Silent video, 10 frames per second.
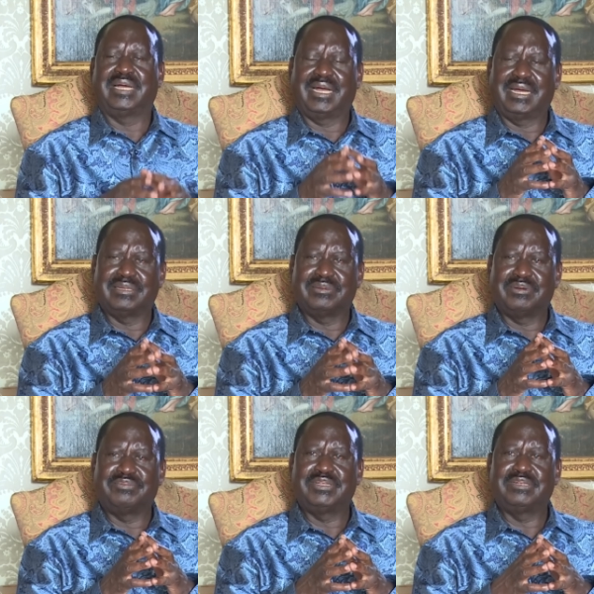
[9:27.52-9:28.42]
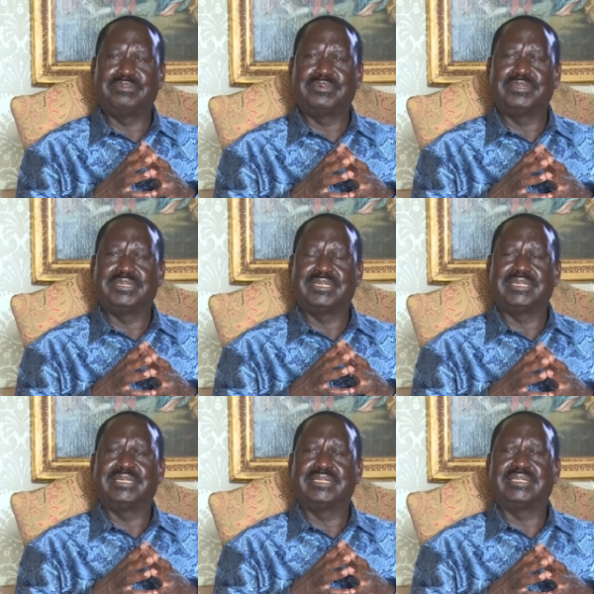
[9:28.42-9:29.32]
and they were available
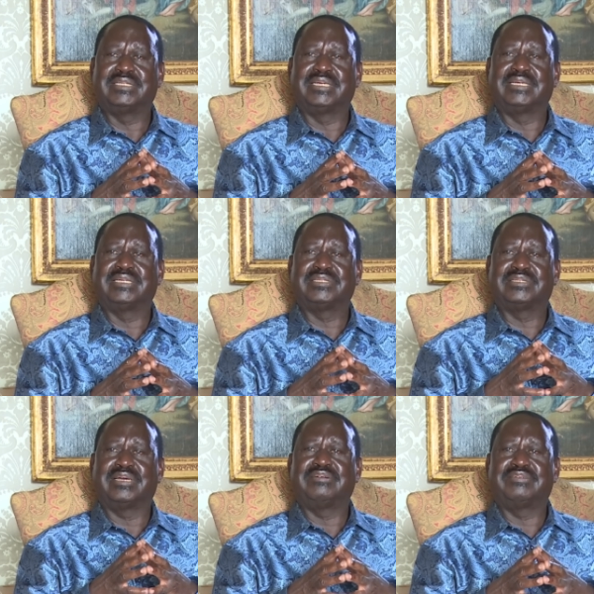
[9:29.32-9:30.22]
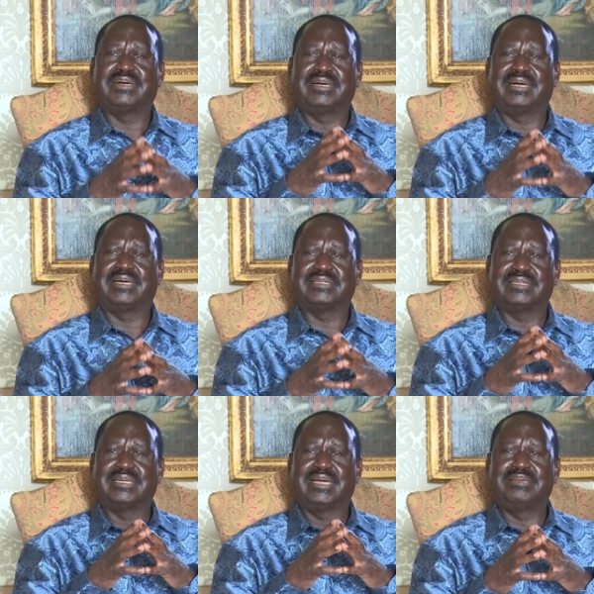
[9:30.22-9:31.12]
in the server at
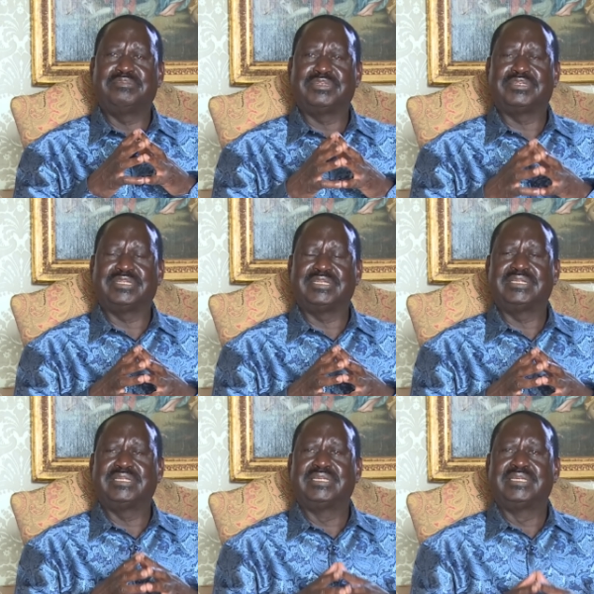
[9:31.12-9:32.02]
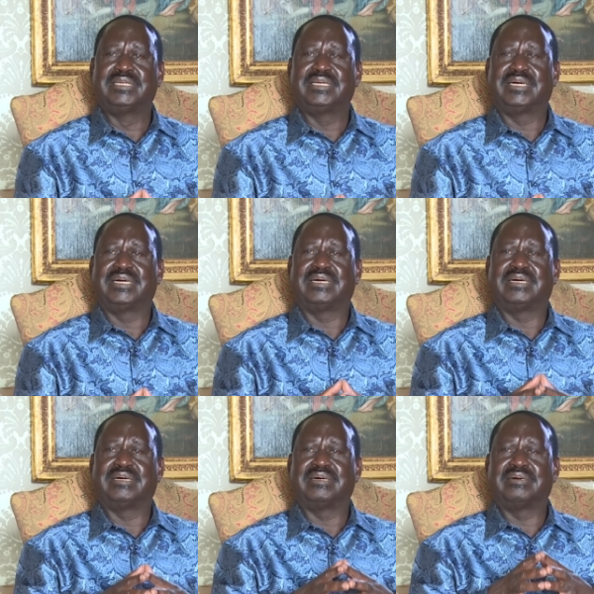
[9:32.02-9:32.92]
the IEBC
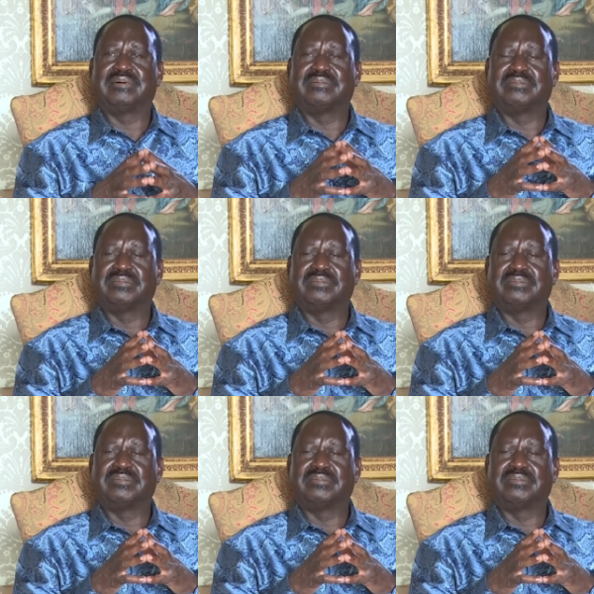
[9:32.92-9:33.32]
uh,